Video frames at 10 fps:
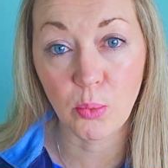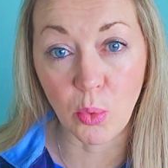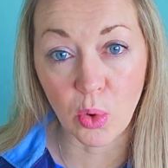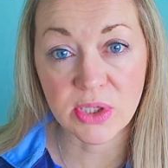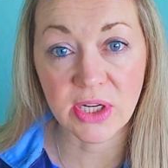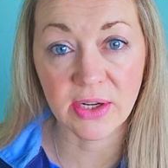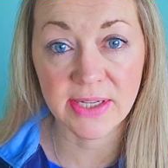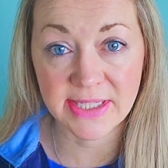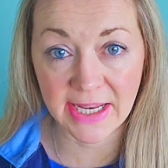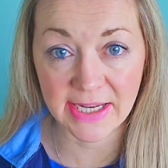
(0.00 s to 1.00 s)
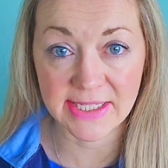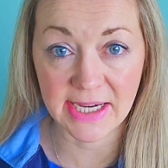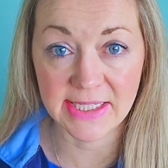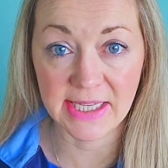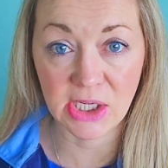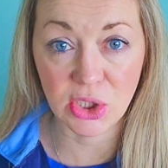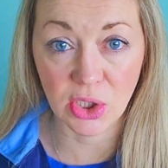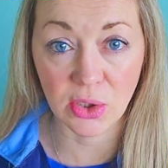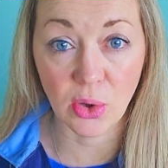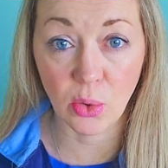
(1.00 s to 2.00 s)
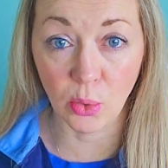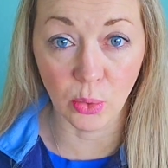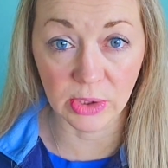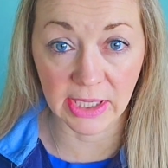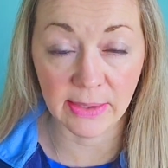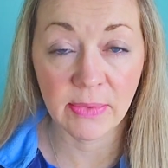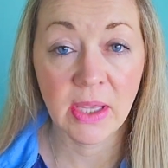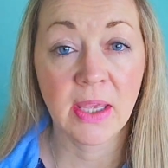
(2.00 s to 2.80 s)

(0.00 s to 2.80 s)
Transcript: water sanitisation only.